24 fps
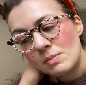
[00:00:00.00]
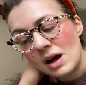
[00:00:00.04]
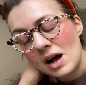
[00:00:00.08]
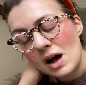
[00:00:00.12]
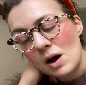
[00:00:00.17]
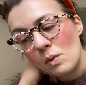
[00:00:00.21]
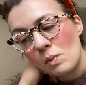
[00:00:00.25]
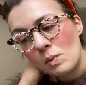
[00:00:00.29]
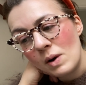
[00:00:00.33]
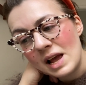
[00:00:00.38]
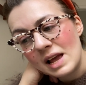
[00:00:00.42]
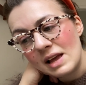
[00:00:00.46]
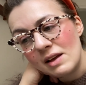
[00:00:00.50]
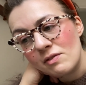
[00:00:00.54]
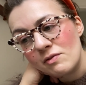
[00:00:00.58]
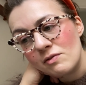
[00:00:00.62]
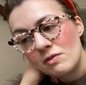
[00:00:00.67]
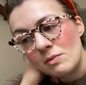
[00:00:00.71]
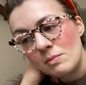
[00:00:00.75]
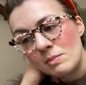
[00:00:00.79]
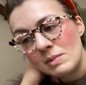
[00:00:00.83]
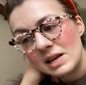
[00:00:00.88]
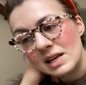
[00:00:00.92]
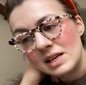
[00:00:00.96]
a way for
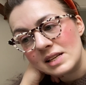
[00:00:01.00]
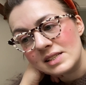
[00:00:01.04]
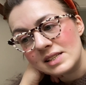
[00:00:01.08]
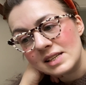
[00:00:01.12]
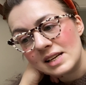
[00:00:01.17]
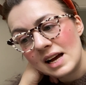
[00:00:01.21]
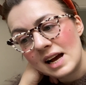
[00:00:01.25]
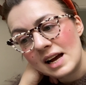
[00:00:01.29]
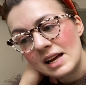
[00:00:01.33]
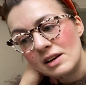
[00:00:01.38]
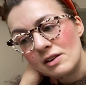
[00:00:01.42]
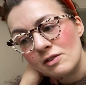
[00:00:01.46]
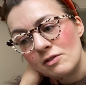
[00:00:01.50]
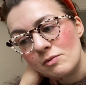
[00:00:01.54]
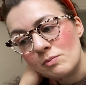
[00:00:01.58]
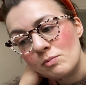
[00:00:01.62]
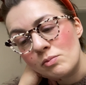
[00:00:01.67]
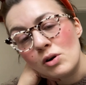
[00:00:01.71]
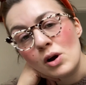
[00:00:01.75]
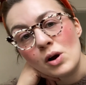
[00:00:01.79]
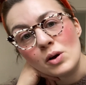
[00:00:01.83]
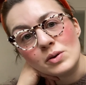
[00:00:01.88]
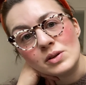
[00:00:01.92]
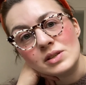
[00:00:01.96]
me to kind of
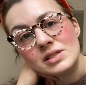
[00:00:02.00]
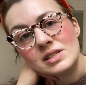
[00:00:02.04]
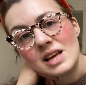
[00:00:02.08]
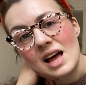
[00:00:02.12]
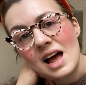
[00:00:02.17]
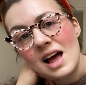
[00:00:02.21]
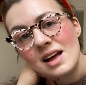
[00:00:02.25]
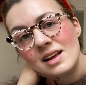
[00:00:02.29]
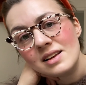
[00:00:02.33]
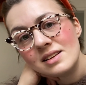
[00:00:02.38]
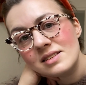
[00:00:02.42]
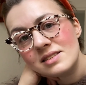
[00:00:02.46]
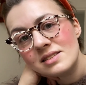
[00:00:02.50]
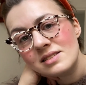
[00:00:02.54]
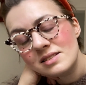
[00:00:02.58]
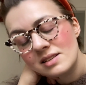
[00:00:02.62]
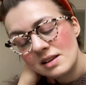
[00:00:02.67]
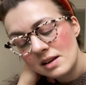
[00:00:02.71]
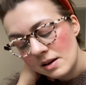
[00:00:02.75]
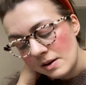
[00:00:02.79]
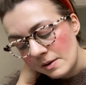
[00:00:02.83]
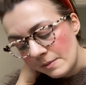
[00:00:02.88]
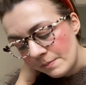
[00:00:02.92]
process